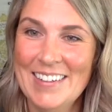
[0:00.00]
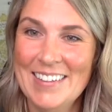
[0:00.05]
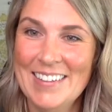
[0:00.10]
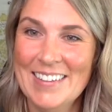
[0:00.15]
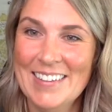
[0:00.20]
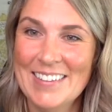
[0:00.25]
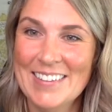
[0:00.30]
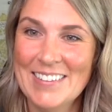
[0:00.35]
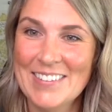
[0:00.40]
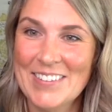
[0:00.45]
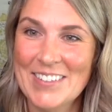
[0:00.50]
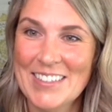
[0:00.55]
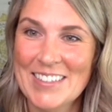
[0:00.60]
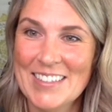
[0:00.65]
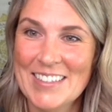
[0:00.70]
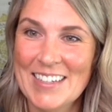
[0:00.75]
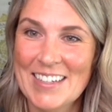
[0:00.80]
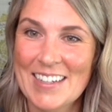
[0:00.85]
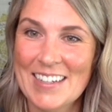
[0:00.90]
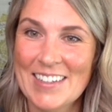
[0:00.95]
Just one
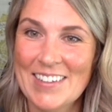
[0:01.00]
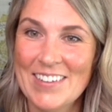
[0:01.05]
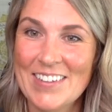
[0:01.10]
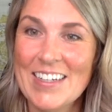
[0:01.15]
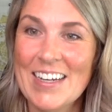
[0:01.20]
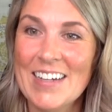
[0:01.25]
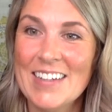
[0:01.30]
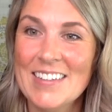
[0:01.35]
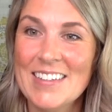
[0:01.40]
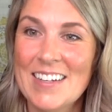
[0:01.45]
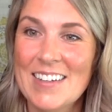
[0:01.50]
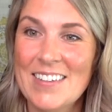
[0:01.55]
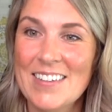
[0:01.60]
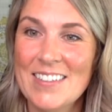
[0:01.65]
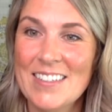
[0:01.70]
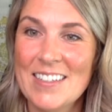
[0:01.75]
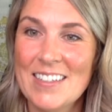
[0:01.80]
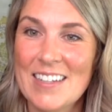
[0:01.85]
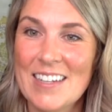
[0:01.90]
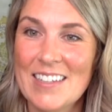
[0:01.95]
sec. You're next,
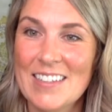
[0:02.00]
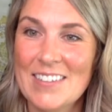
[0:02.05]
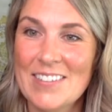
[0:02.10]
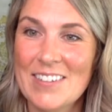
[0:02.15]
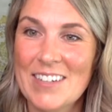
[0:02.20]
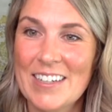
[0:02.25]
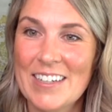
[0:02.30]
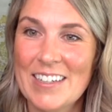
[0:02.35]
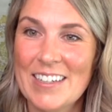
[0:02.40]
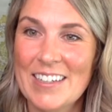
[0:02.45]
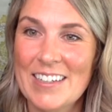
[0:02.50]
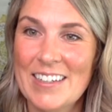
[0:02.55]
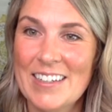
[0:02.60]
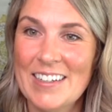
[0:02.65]
Elsa. That's right.